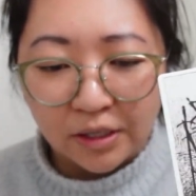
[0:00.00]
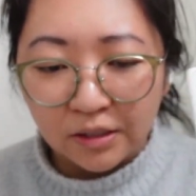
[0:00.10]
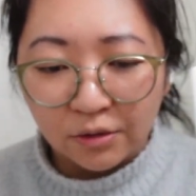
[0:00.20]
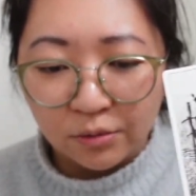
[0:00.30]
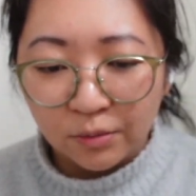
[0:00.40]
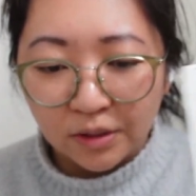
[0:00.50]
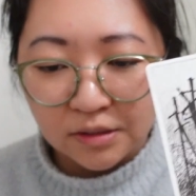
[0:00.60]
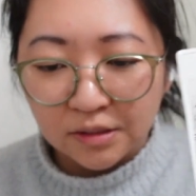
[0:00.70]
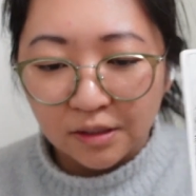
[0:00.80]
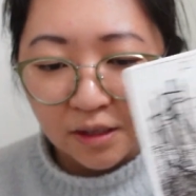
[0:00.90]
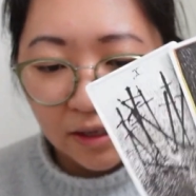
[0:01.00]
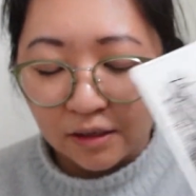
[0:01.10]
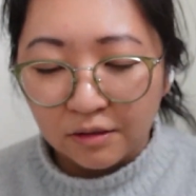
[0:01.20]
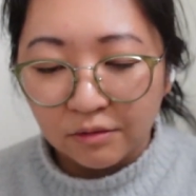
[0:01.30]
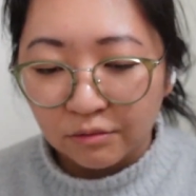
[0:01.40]
Like no one wants to
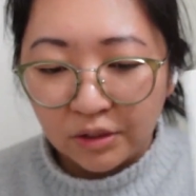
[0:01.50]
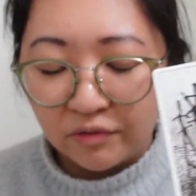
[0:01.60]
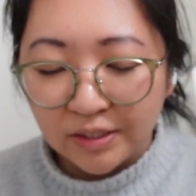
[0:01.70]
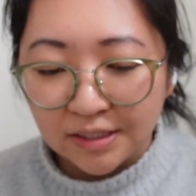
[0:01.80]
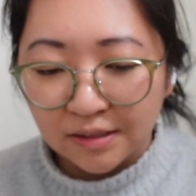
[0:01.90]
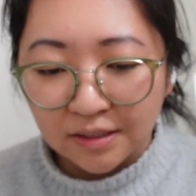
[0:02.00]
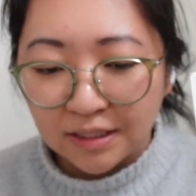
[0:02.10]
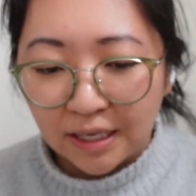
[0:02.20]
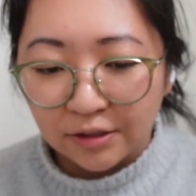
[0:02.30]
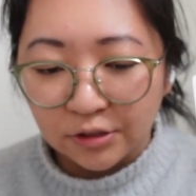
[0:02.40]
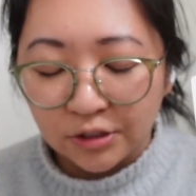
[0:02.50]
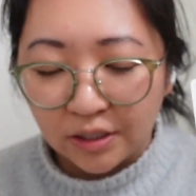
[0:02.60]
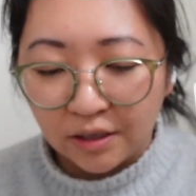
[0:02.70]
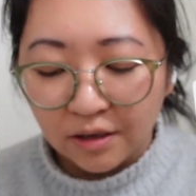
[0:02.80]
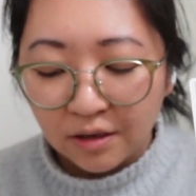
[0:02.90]
like revisit this
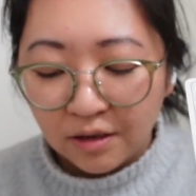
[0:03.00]
energy.